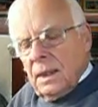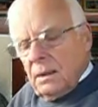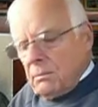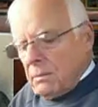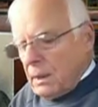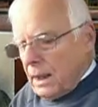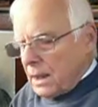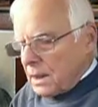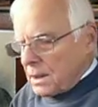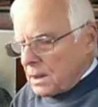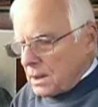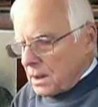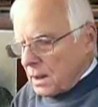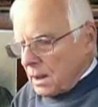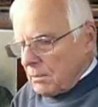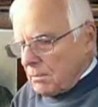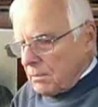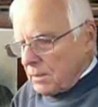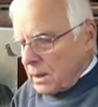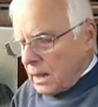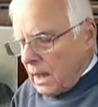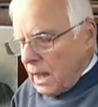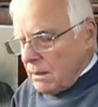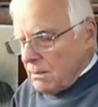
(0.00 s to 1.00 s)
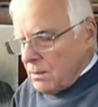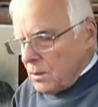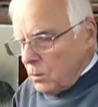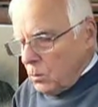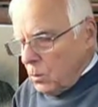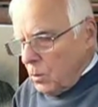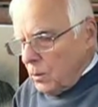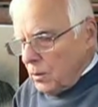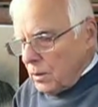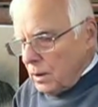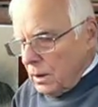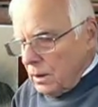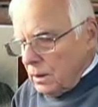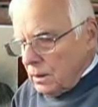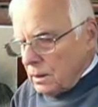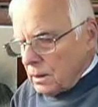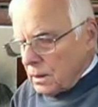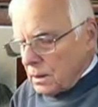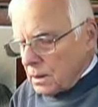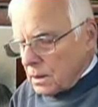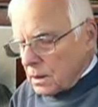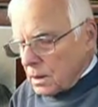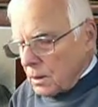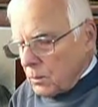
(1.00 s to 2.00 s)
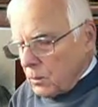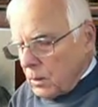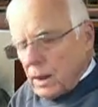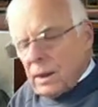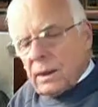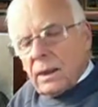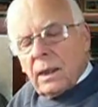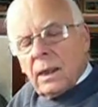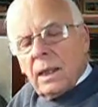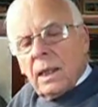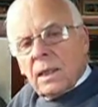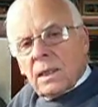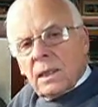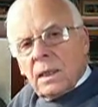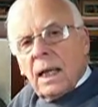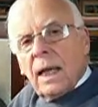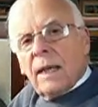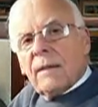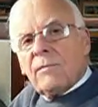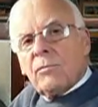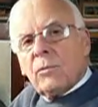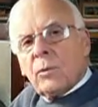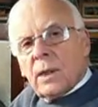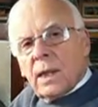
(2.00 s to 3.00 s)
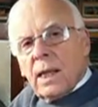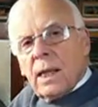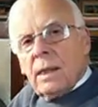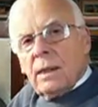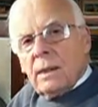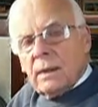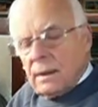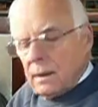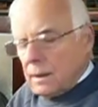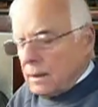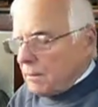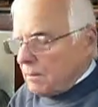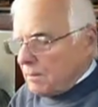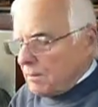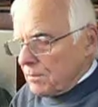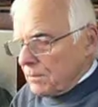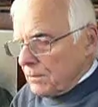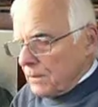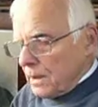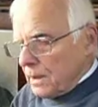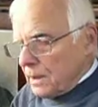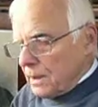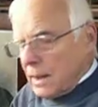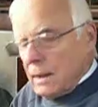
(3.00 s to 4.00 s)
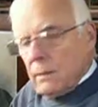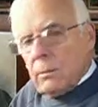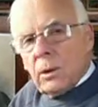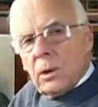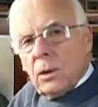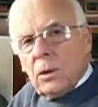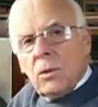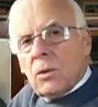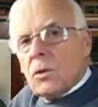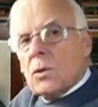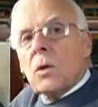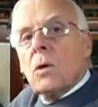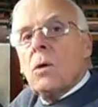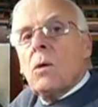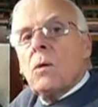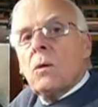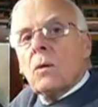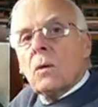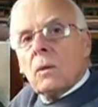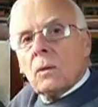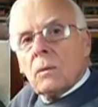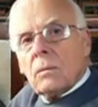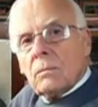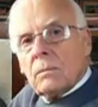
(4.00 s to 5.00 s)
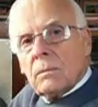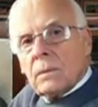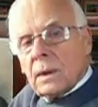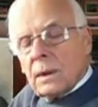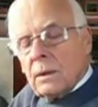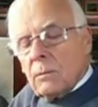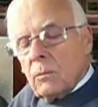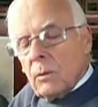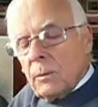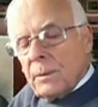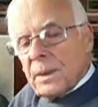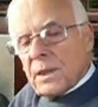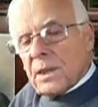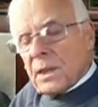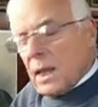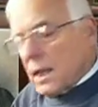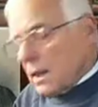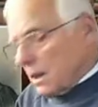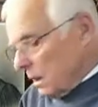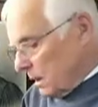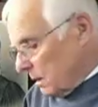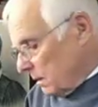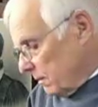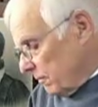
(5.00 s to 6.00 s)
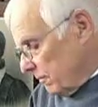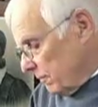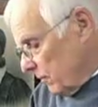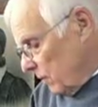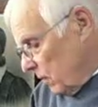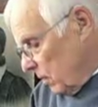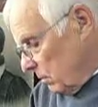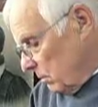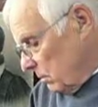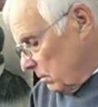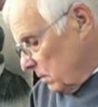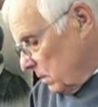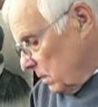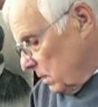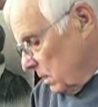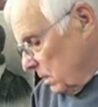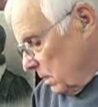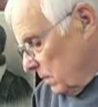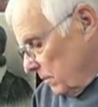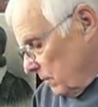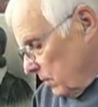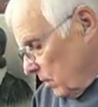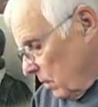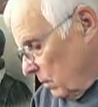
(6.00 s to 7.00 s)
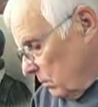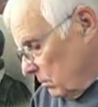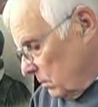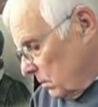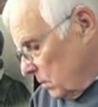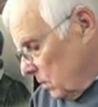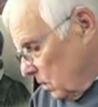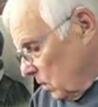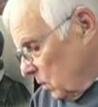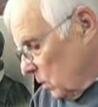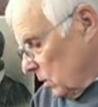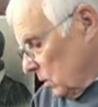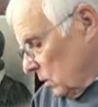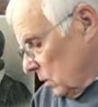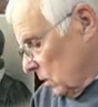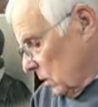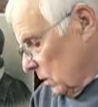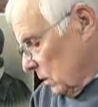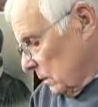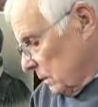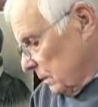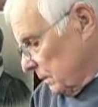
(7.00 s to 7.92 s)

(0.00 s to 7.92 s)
But um, came the warning that uh, one day his life would end, and he would lose all. He would be taken from from all.